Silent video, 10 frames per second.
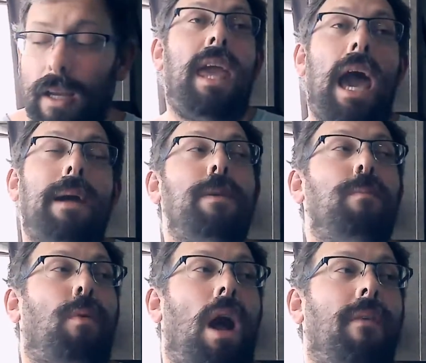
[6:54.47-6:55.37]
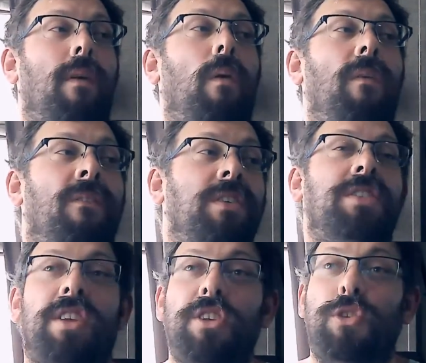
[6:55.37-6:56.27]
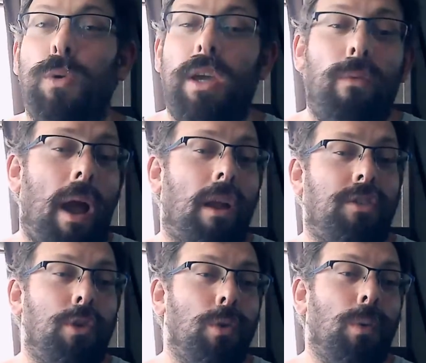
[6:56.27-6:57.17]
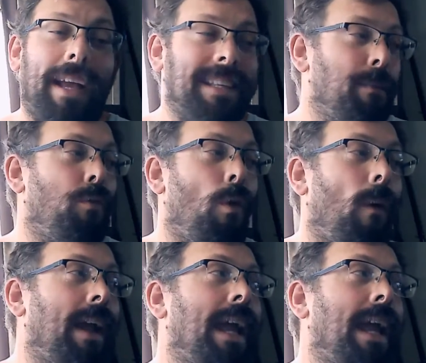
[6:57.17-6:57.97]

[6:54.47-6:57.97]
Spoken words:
Captain Bravo versus Kazuki round 2, like I said before,